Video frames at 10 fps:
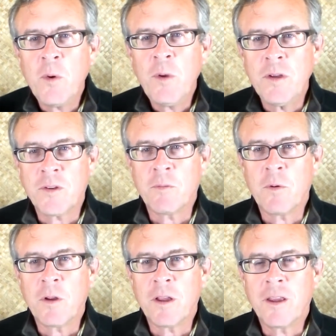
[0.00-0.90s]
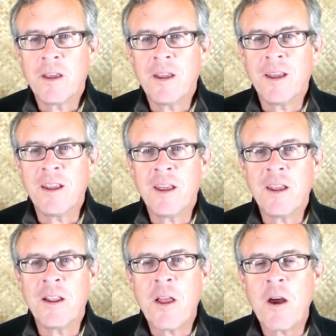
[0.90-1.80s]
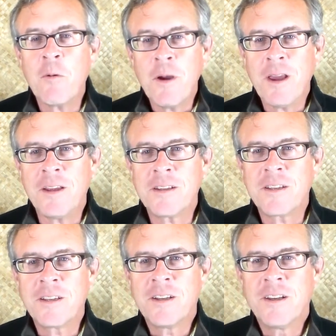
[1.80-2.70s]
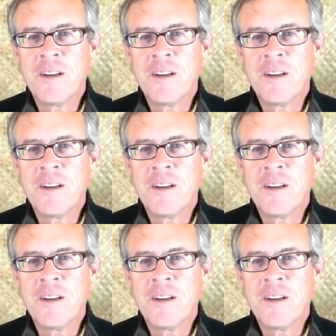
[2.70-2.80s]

Buddhism, really, in, in a lot of ways.